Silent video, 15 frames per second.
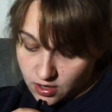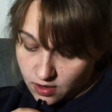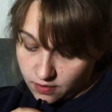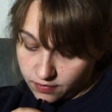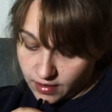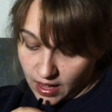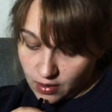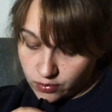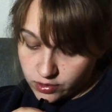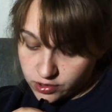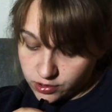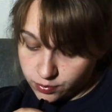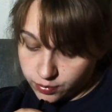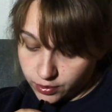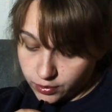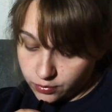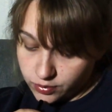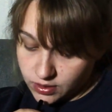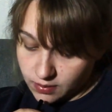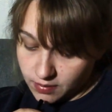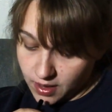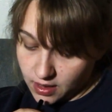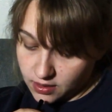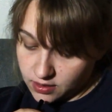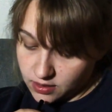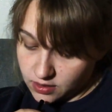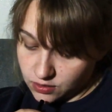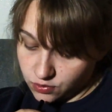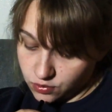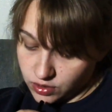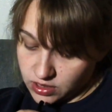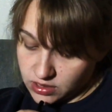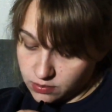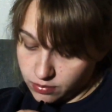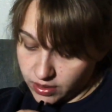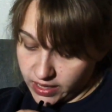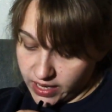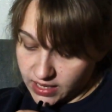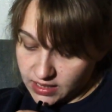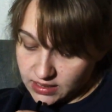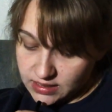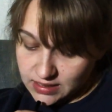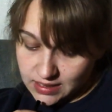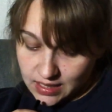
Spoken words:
Flowers bloomed among the green blades,